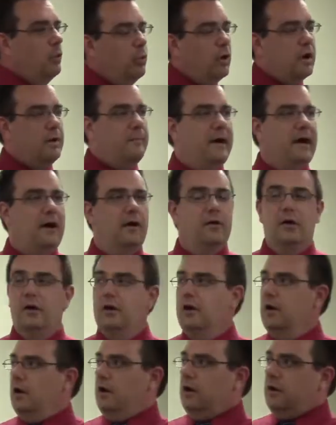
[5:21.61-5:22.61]
what
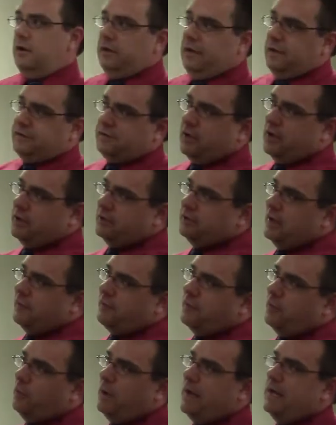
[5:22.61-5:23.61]
about is there a
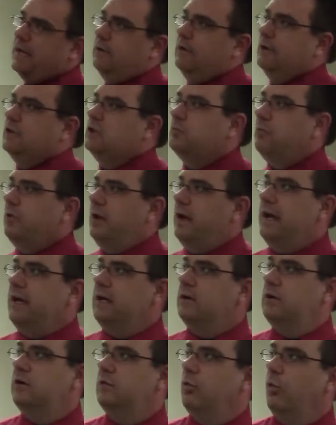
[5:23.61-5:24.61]
different way to
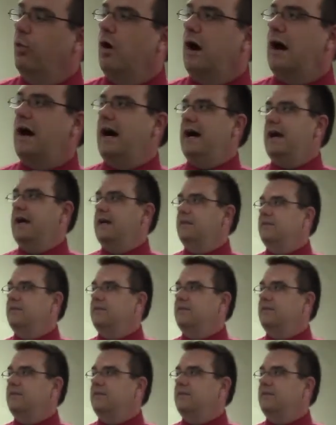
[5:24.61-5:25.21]
explain why